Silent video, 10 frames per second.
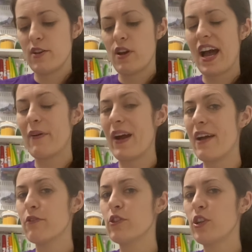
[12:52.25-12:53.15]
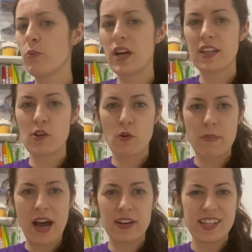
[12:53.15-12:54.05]
However you wanna go
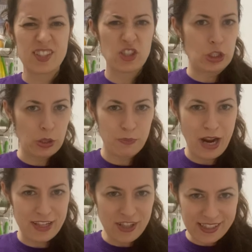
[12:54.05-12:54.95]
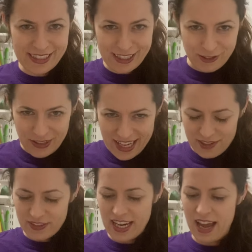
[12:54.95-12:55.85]
about it, it's your project. Get
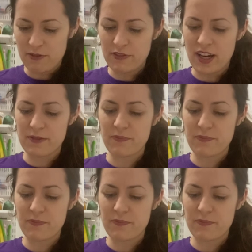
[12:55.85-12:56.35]
creative and have fun.